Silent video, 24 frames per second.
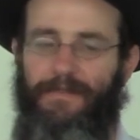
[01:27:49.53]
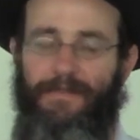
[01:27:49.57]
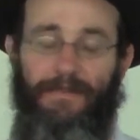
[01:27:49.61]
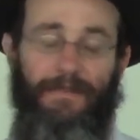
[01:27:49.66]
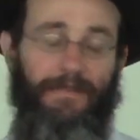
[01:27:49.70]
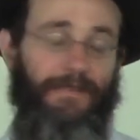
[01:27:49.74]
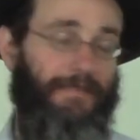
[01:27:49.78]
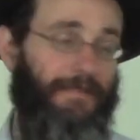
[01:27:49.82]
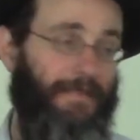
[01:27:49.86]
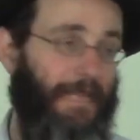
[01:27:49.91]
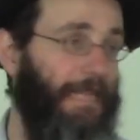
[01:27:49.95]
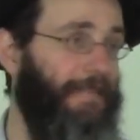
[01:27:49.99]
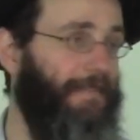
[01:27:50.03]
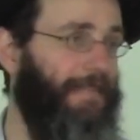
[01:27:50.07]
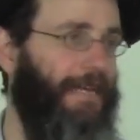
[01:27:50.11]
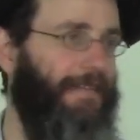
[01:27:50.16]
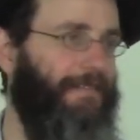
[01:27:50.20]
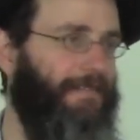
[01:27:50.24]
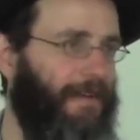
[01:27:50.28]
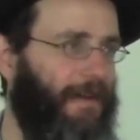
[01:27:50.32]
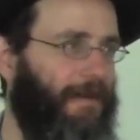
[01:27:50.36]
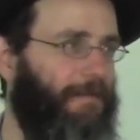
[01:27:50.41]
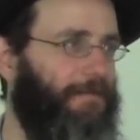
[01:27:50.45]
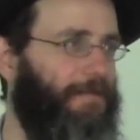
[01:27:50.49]
not
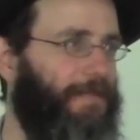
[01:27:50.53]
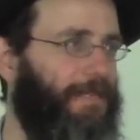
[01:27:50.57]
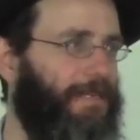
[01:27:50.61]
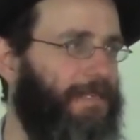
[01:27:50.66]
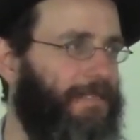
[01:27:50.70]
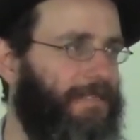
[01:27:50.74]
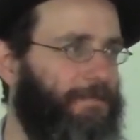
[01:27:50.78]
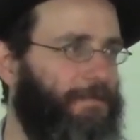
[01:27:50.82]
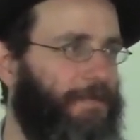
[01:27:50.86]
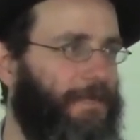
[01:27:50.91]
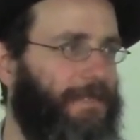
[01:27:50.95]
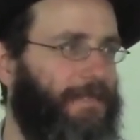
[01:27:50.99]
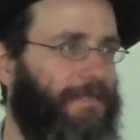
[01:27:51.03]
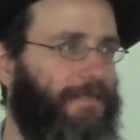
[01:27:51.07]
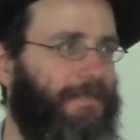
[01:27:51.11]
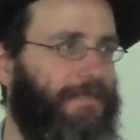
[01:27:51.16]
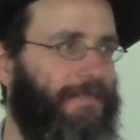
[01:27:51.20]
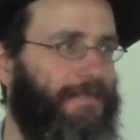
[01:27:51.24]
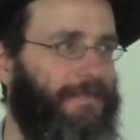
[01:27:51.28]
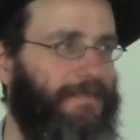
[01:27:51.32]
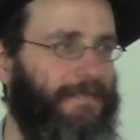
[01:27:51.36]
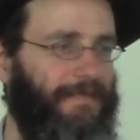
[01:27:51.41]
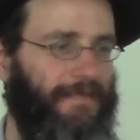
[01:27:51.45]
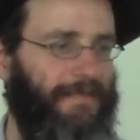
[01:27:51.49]
that complex, but
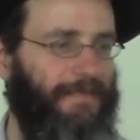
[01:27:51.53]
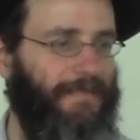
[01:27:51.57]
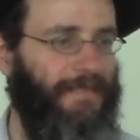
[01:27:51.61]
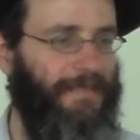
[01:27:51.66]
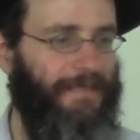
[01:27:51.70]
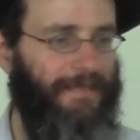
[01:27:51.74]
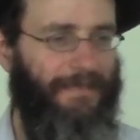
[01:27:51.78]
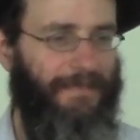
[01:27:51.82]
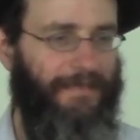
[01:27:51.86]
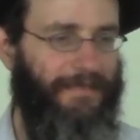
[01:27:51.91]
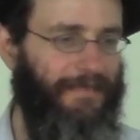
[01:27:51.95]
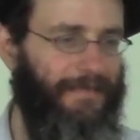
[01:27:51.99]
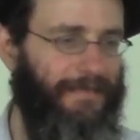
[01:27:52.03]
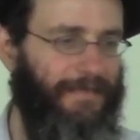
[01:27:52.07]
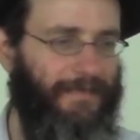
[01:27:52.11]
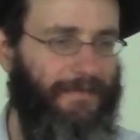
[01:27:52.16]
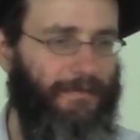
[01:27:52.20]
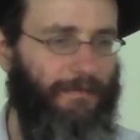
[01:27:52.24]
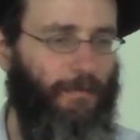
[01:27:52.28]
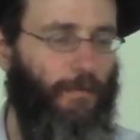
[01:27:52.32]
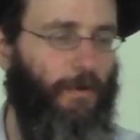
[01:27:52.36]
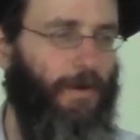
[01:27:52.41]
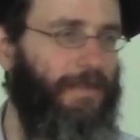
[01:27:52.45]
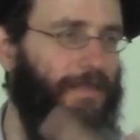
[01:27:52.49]
it's
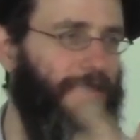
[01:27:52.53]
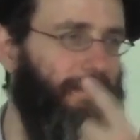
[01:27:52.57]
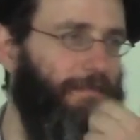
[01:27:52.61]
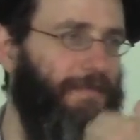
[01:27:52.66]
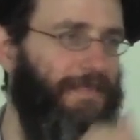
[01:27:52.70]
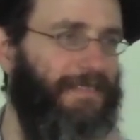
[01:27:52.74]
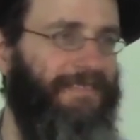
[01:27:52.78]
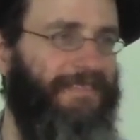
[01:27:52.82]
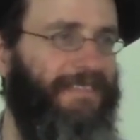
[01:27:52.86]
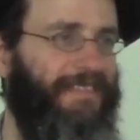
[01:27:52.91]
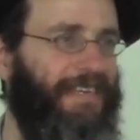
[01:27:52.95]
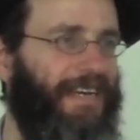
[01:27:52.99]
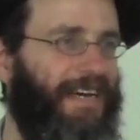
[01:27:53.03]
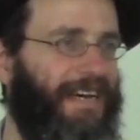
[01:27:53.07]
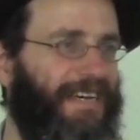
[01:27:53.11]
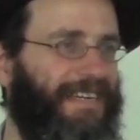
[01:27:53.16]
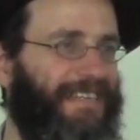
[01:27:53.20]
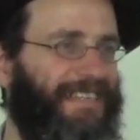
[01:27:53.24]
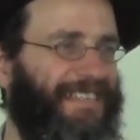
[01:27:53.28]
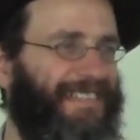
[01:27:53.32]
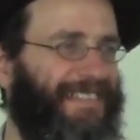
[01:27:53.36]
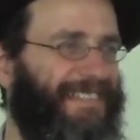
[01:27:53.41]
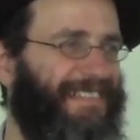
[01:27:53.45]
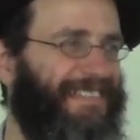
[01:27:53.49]
more than meets the
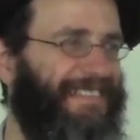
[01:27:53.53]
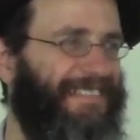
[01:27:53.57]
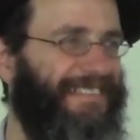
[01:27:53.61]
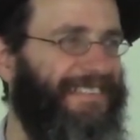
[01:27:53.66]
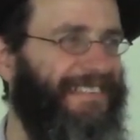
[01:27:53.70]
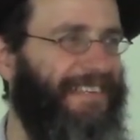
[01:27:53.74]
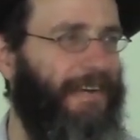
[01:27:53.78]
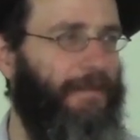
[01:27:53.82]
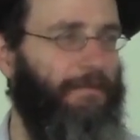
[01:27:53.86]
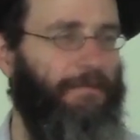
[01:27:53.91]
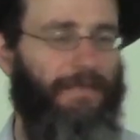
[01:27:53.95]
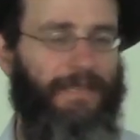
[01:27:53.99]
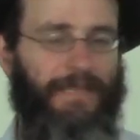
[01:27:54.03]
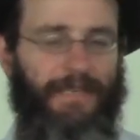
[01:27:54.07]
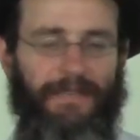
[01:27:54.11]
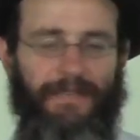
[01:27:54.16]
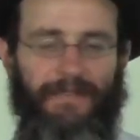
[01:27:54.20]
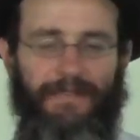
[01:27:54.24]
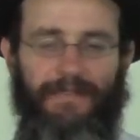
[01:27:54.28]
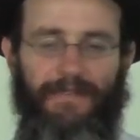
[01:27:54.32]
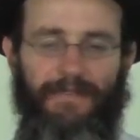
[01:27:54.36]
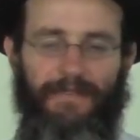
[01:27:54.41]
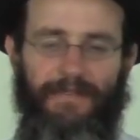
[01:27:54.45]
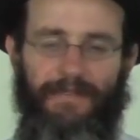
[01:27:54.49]
eye
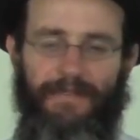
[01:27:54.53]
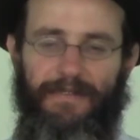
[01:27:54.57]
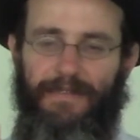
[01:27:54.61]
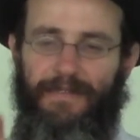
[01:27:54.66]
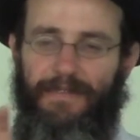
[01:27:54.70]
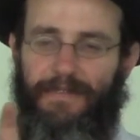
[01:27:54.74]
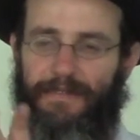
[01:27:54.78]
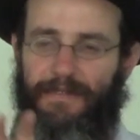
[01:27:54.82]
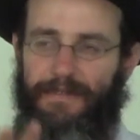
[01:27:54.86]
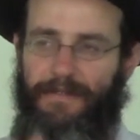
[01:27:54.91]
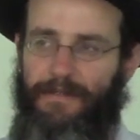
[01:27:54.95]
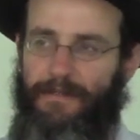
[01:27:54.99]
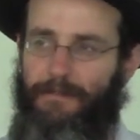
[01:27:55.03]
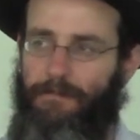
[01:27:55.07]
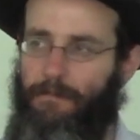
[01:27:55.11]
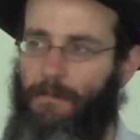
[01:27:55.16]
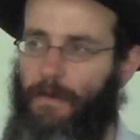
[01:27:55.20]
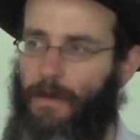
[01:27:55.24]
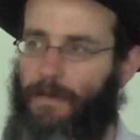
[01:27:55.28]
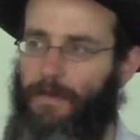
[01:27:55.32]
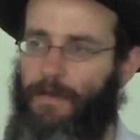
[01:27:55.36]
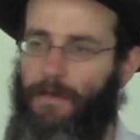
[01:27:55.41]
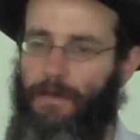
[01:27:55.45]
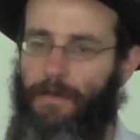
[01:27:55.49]
complex
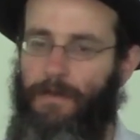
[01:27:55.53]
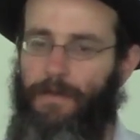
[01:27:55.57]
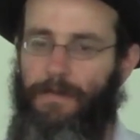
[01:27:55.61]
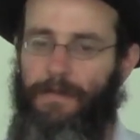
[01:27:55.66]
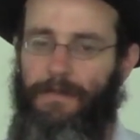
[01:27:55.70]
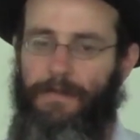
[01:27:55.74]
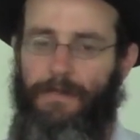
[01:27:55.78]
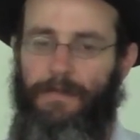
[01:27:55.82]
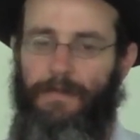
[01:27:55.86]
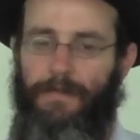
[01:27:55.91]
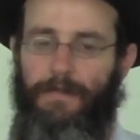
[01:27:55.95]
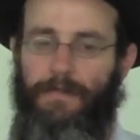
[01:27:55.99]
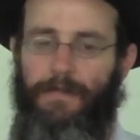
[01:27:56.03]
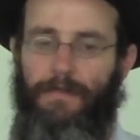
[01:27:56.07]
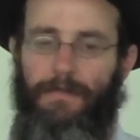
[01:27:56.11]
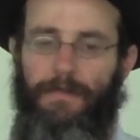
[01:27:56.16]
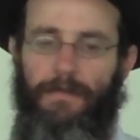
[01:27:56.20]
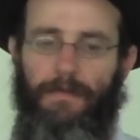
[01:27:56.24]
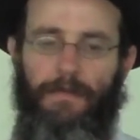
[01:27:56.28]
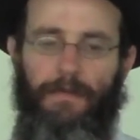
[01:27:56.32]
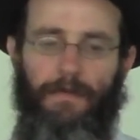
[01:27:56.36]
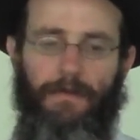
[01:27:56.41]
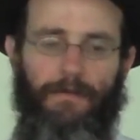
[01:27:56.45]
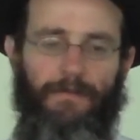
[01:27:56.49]
model
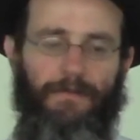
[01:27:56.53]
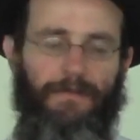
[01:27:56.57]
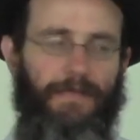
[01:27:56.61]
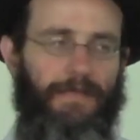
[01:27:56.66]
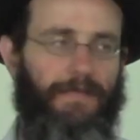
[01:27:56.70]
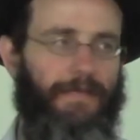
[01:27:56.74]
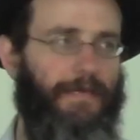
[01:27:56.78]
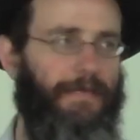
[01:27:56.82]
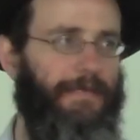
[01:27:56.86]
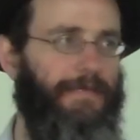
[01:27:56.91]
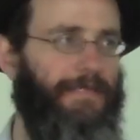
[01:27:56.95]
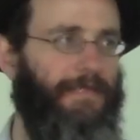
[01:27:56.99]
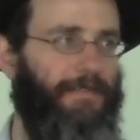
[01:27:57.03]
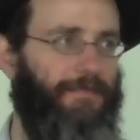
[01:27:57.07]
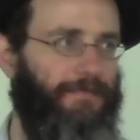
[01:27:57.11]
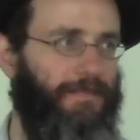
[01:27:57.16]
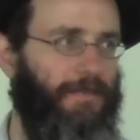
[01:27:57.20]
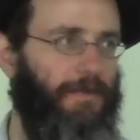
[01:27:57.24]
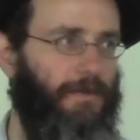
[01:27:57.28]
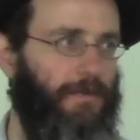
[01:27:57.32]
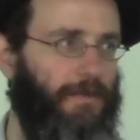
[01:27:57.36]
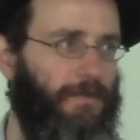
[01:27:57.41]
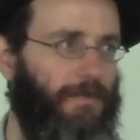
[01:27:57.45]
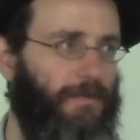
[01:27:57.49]
of the 10
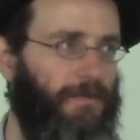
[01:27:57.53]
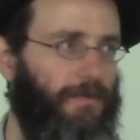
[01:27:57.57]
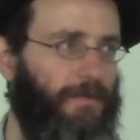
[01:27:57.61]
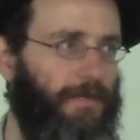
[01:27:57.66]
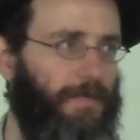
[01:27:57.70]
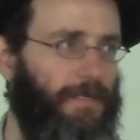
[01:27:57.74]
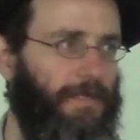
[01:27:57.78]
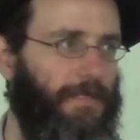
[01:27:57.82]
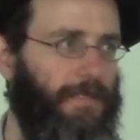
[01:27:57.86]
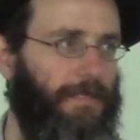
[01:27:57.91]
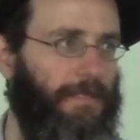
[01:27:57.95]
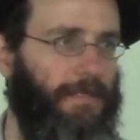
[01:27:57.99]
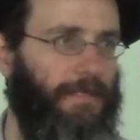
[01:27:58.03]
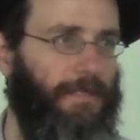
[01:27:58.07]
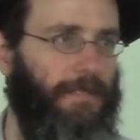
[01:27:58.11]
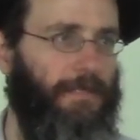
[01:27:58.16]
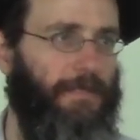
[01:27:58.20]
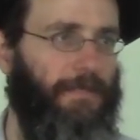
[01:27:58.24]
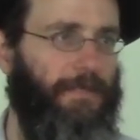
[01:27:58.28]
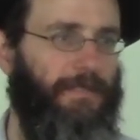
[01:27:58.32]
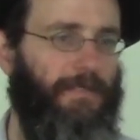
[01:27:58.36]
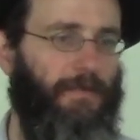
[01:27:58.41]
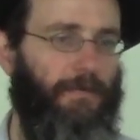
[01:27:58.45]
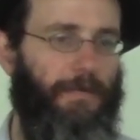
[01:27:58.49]
Sefirot.
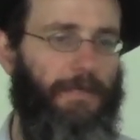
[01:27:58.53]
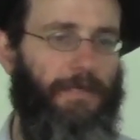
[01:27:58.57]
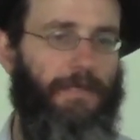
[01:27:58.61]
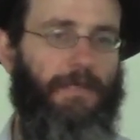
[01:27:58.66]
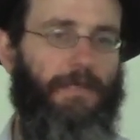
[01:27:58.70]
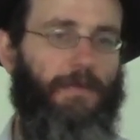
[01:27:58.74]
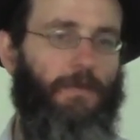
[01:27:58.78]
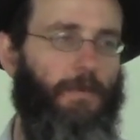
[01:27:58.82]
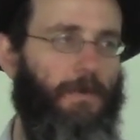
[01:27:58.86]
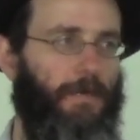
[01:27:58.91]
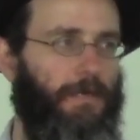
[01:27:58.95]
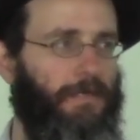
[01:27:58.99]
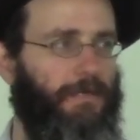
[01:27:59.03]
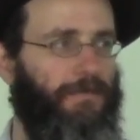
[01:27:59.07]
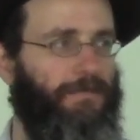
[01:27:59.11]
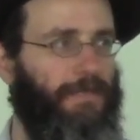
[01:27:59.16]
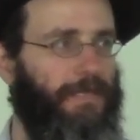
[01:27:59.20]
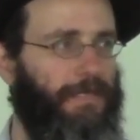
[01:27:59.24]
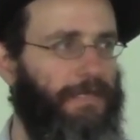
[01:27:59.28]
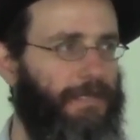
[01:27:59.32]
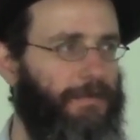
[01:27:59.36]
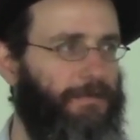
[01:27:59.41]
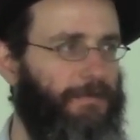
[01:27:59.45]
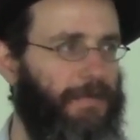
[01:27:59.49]
So within the world of
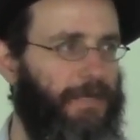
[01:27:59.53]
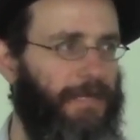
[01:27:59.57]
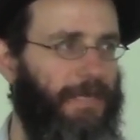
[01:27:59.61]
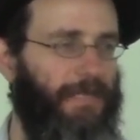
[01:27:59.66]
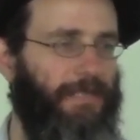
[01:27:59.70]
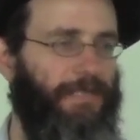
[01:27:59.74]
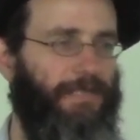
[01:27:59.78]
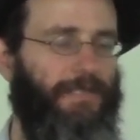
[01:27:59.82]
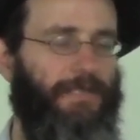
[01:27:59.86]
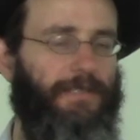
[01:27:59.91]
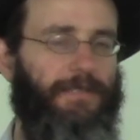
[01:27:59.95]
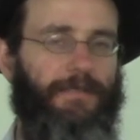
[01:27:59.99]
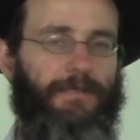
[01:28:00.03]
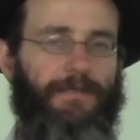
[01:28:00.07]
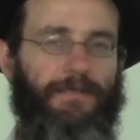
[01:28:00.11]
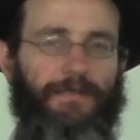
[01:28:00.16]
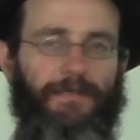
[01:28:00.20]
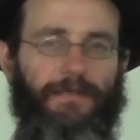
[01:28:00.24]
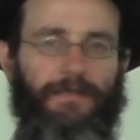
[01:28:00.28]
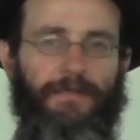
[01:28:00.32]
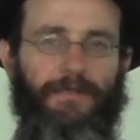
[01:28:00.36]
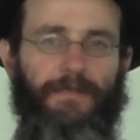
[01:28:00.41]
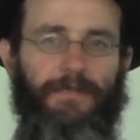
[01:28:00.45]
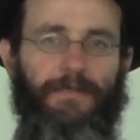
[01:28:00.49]
rectification,
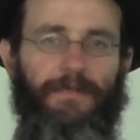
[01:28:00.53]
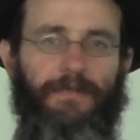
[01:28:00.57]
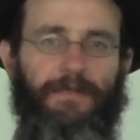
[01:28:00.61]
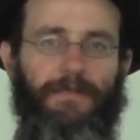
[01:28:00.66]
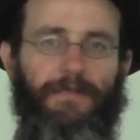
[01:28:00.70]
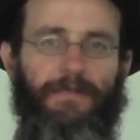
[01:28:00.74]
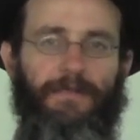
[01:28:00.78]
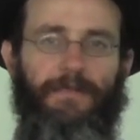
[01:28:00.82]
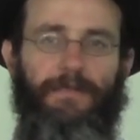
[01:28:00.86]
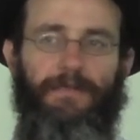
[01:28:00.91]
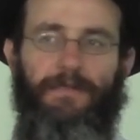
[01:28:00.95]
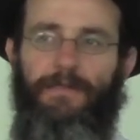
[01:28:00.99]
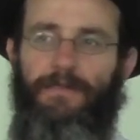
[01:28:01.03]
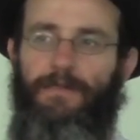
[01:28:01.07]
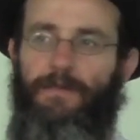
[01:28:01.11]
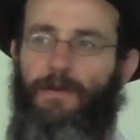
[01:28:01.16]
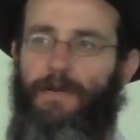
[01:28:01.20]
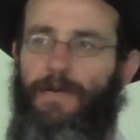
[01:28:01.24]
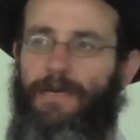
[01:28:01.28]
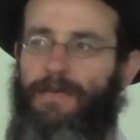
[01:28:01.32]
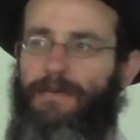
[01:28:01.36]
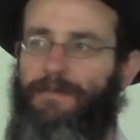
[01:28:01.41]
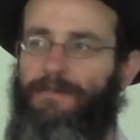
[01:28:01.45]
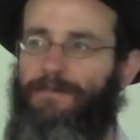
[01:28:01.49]
you
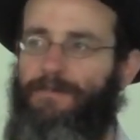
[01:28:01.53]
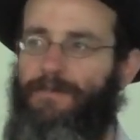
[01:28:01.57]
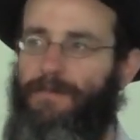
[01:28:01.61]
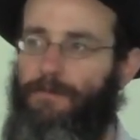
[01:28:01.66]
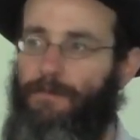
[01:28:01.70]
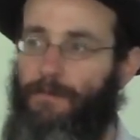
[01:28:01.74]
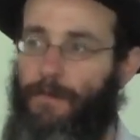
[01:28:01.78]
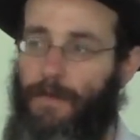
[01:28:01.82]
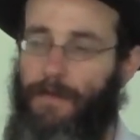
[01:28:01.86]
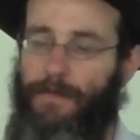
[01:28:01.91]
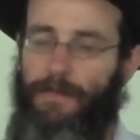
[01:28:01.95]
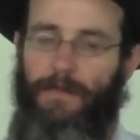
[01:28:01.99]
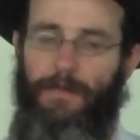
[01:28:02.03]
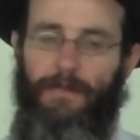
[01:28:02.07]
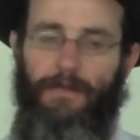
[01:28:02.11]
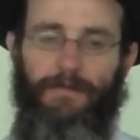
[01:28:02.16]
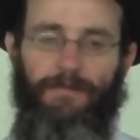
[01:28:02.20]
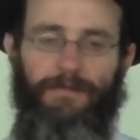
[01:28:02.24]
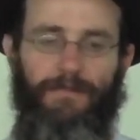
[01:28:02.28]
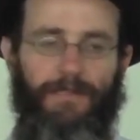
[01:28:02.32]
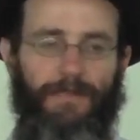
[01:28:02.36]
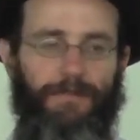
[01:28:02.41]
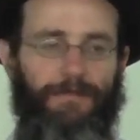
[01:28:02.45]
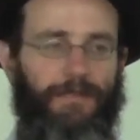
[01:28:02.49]
have a model
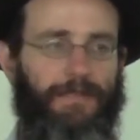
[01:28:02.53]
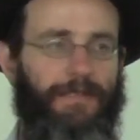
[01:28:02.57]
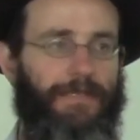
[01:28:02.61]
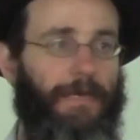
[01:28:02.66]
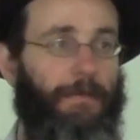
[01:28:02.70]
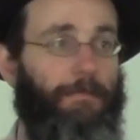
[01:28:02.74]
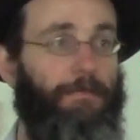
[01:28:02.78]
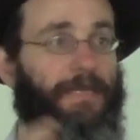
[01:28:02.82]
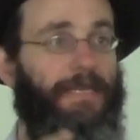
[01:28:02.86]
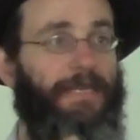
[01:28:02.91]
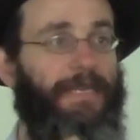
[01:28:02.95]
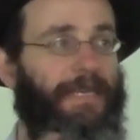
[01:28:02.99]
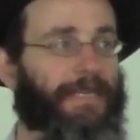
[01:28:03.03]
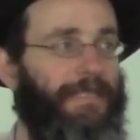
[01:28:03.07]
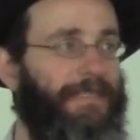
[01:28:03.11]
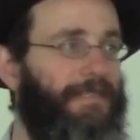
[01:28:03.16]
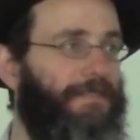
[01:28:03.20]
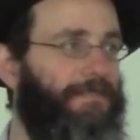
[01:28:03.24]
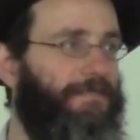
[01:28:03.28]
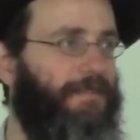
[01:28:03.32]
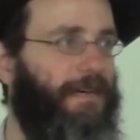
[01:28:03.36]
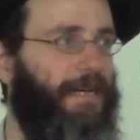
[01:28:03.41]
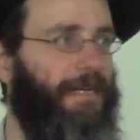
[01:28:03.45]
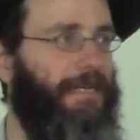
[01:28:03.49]
of different
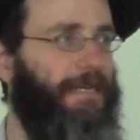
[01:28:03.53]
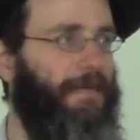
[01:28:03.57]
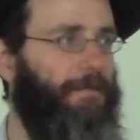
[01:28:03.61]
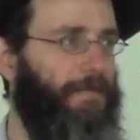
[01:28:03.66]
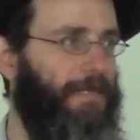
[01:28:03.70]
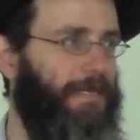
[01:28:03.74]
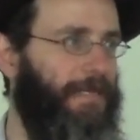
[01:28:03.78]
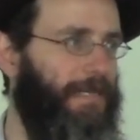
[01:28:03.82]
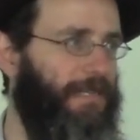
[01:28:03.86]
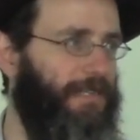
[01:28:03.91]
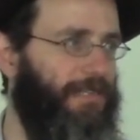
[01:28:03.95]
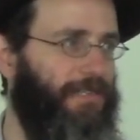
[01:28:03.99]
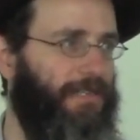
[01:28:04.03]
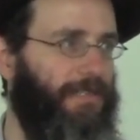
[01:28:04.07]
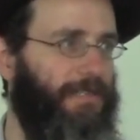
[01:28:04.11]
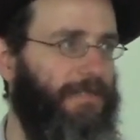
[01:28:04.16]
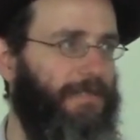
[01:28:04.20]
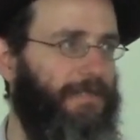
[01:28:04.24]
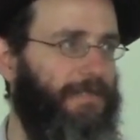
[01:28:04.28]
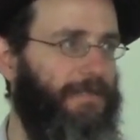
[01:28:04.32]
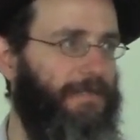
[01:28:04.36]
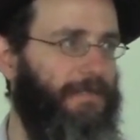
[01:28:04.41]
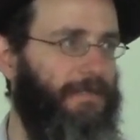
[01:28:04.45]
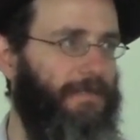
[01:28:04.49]
divine
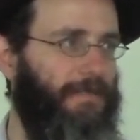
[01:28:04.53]
emanations,